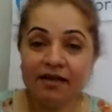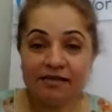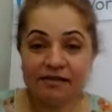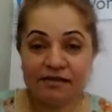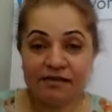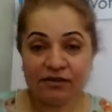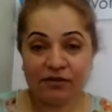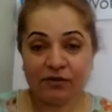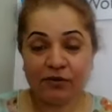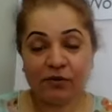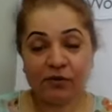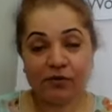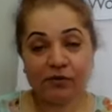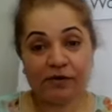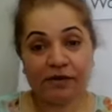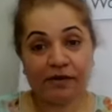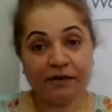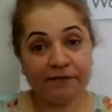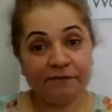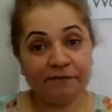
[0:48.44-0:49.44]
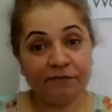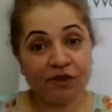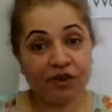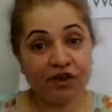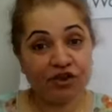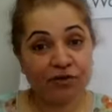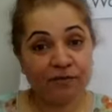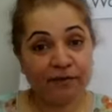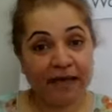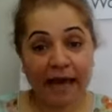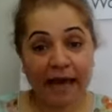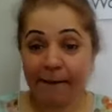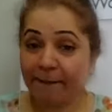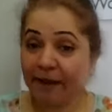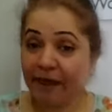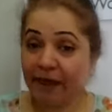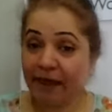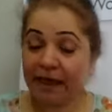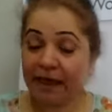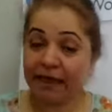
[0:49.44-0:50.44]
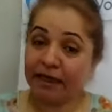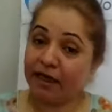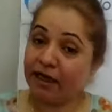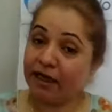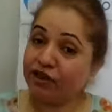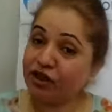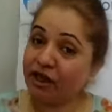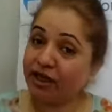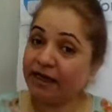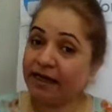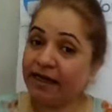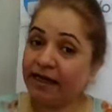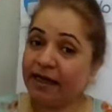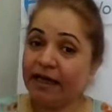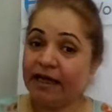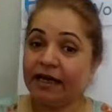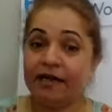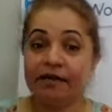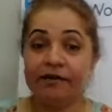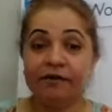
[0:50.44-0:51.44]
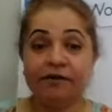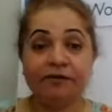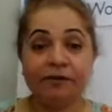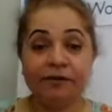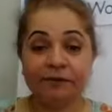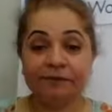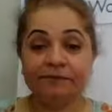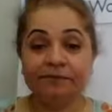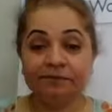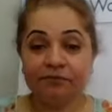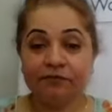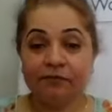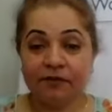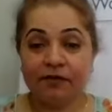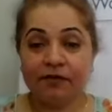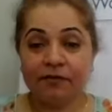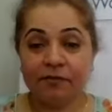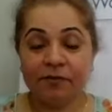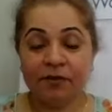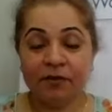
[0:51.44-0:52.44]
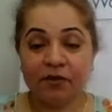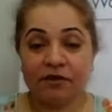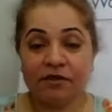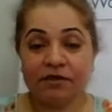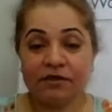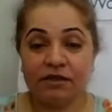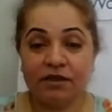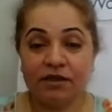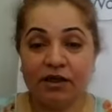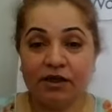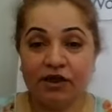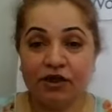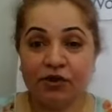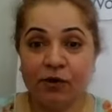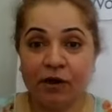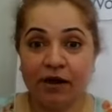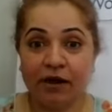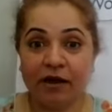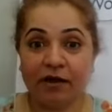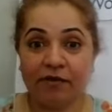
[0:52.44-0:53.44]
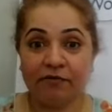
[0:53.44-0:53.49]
So you should be happy and energetic because you